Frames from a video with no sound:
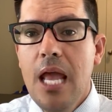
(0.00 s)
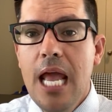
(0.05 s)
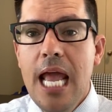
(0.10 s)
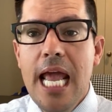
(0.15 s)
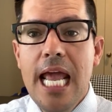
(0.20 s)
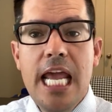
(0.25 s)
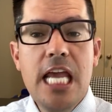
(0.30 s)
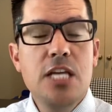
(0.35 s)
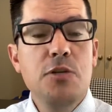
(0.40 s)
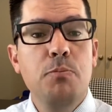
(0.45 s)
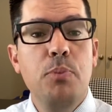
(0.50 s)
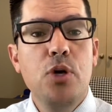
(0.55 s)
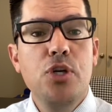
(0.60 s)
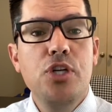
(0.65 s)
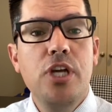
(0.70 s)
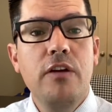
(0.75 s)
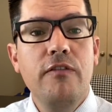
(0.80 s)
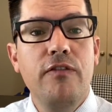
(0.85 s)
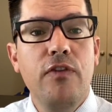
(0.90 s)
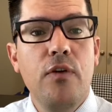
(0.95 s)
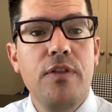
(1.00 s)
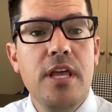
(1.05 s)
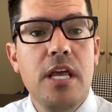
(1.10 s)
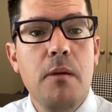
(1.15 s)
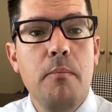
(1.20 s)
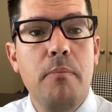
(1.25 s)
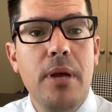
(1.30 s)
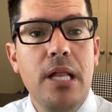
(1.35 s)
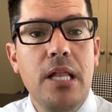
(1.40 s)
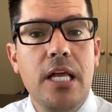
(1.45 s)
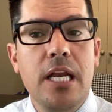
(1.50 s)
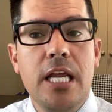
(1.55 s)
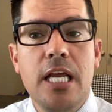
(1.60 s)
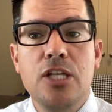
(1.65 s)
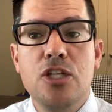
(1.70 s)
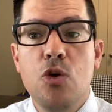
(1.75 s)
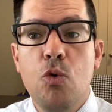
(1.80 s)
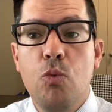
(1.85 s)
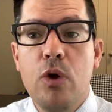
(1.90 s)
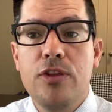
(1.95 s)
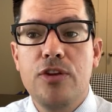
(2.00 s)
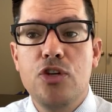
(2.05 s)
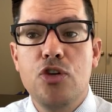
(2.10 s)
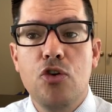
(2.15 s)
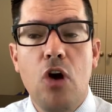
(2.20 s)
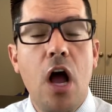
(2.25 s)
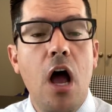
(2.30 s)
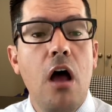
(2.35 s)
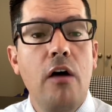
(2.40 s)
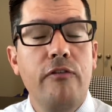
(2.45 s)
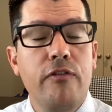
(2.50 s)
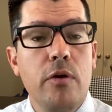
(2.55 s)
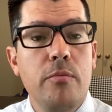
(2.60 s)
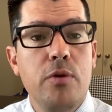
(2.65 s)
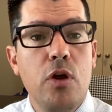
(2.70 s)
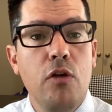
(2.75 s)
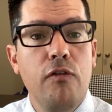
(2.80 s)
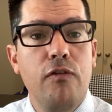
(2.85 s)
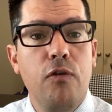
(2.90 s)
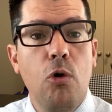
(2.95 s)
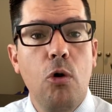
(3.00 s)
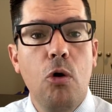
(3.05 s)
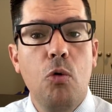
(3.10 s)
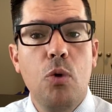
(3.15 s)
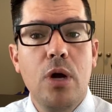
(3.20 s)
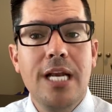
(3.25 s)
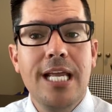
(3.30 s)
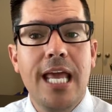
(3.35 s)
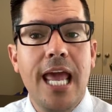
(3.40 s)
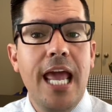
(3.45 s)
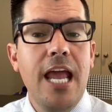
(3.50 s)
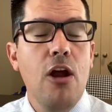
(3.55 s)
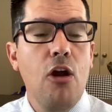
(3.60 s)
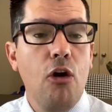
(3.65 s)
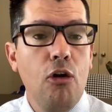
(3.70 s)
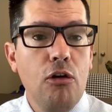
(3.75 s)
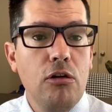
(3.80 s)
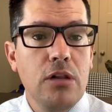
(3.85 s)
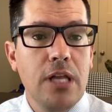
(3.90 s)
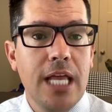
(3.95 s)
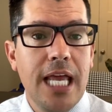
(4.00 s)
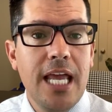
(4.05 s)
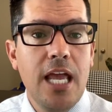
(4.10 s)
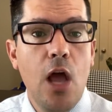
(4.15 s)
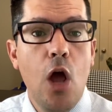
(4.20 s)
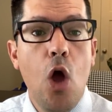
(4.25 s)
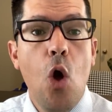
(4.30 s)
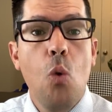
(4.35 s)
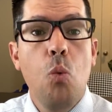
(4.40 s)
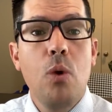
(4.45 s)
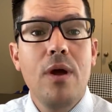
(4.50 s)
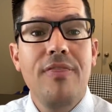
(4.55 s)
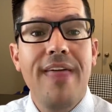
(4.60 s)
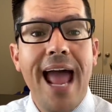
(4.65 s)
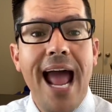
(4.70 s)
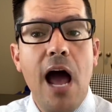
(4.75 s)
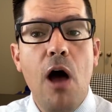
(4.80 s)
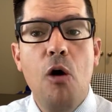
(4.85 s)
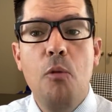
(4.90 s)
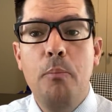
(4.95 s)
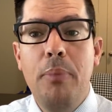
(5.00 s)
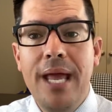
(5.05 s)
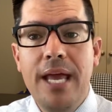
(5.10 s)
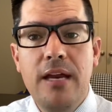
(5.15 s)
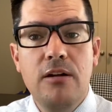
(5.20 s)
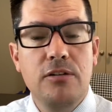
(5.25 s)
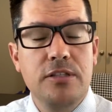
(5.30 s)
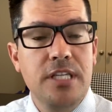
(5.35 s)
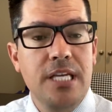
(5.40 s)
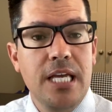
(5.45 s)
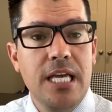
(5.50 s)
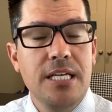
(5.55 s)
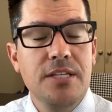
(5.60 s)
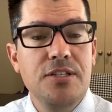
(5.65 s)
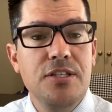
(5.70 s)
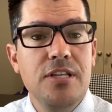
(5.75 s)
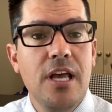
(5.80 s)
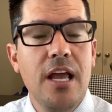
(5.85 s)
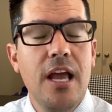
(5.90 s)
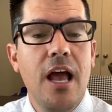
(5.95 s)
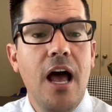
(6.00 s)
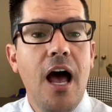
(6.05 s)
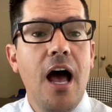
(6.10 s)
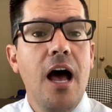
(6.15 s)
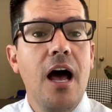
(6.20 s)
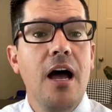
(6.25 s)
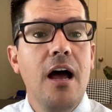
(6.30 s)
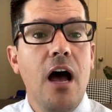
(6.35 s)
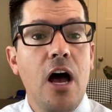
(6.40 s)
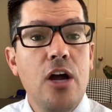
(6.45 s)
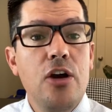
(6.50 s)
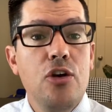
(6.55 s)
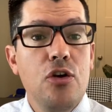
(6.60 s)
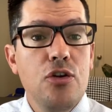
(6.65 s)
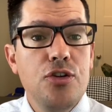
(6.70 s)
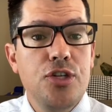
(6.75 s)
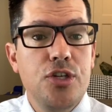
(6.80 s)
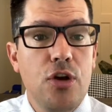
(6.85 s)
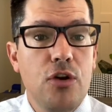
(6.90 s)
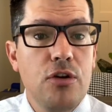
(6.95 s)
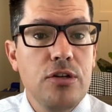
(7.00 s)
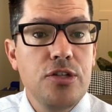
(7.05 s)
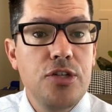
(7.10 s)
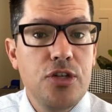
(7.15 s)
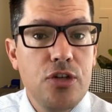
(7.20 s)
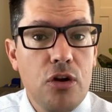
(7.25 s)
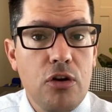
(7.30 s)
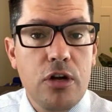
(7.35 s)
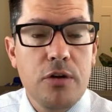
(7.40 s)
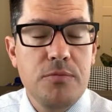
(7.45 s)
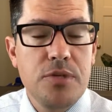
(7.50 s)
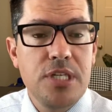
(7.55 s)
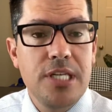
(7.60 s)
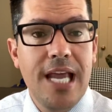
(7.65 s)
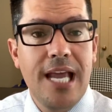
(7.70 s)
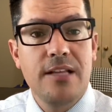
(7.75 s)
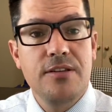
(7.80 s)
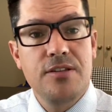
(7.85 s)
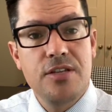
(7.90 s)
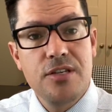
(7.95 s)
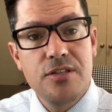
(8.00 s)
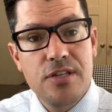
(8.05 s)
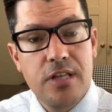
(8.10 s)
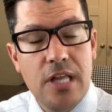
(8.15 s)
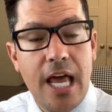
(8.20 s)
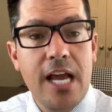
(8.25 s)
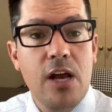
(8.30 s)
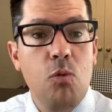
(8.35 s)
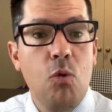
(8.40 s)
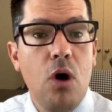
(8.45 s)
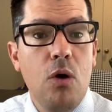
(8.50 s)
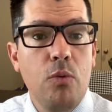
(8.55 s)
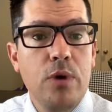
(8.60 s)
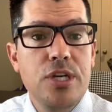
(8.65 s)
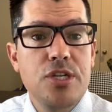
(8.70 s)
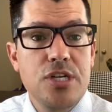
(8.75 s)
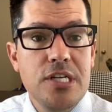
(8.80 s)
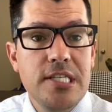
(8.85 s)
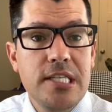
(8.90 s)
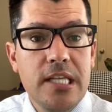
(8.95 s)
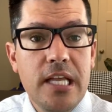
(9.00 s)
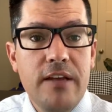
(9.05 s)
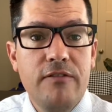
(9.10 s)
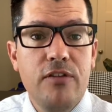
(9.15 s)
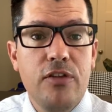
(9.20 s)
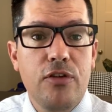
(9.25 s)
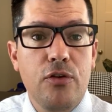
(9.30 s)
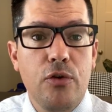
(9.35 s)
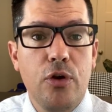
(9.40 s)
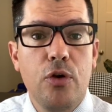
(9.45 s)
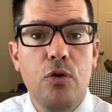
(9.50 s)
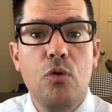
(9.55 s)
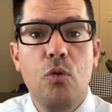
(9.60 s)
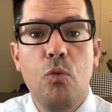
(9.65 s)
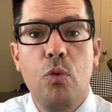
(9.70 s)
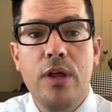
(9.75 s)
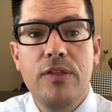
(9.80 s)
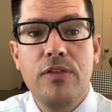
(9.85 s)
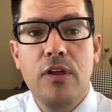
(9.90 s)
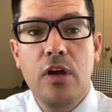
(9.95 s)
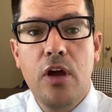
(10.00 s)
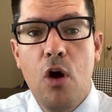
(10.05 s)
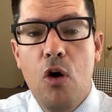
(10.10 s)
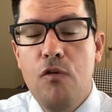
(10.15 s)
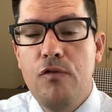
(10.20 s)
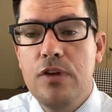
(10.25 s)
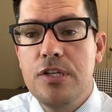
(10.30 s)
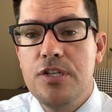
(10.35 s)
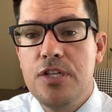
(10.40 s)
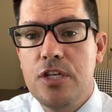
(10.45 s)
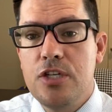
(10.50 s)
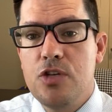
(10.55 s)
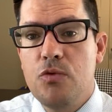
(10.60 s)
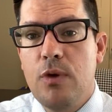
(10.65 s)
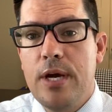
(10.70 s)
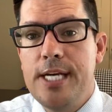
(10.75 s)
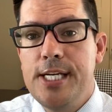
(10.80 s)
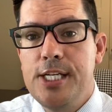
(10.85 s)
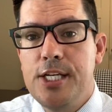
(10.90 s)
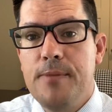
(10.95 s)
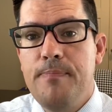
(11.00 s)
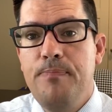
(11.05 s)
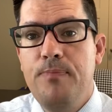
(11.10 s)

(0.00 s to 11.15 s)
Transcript: He's pushing for the ability to withdraw from your four oh one K early without penalties uh, under certain circumstances like what we just lived through with the COVID situation.